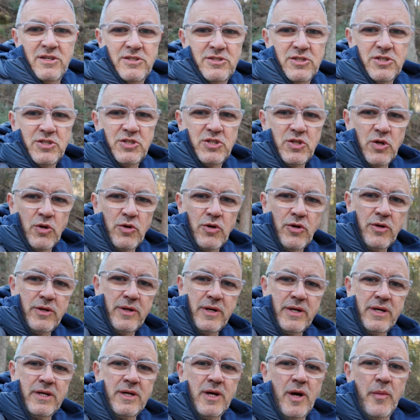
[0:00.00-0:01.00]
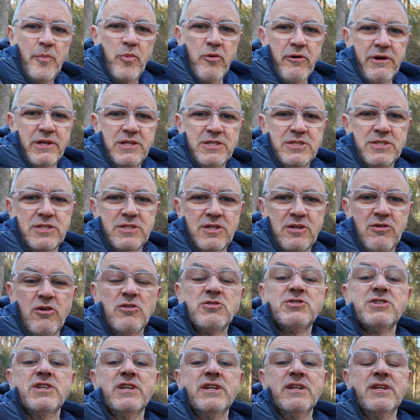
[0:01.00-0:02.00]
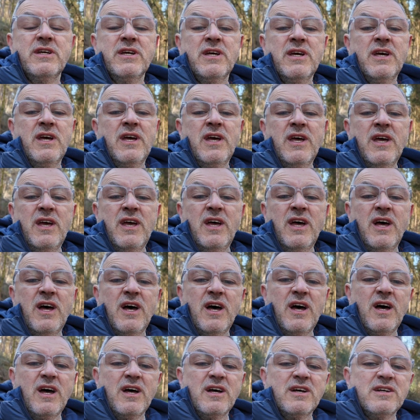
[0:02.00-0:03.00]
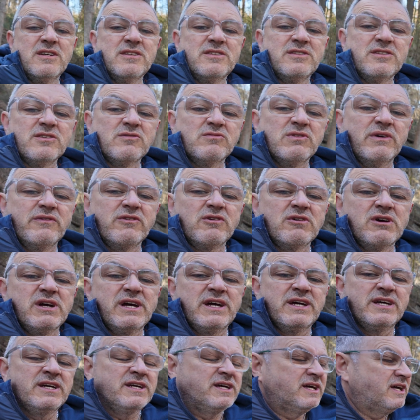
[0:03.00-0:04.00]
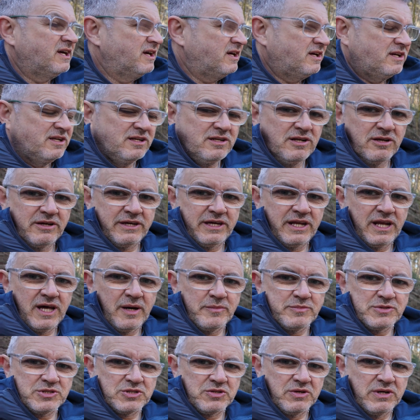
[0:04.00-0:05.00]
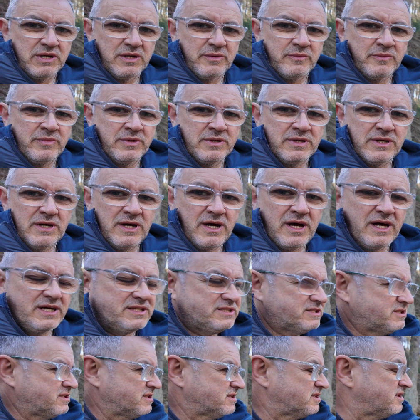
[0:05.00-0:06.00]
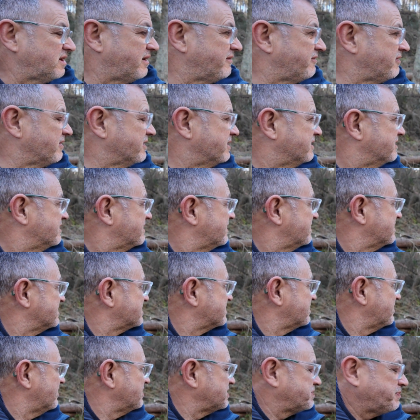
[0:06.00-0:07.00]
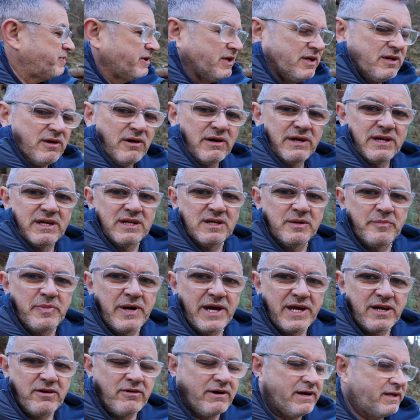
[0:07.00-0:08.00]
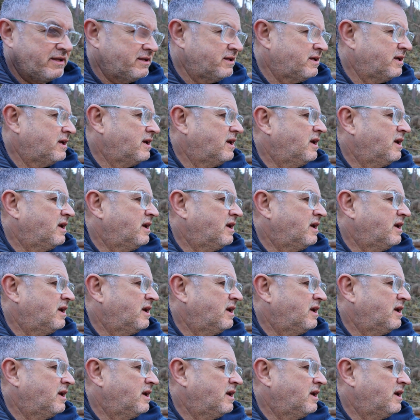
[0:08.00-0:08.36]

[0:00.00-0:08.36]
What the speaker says: just stood on a bridge crossing the river here, looking upstream. It's just lovely. And there's a nice bit of light in the background.